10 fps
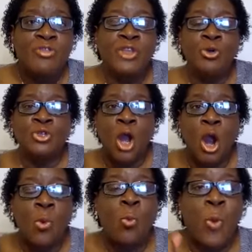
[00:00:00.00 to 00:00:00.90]
Those
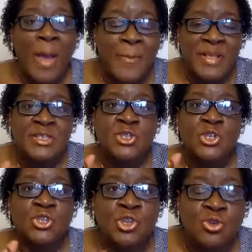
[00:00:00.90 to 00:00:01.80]
are weapons
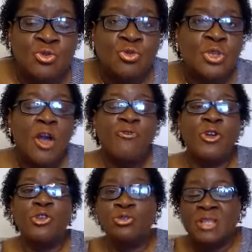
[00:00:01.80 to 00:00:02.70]
to use
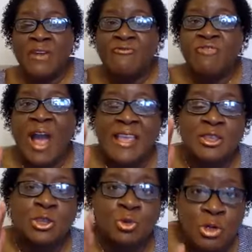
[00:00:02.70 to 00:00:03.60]
for you to fight
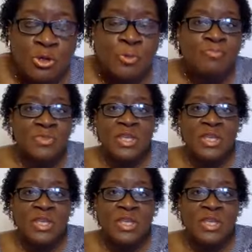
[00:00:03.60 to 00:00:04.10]
through,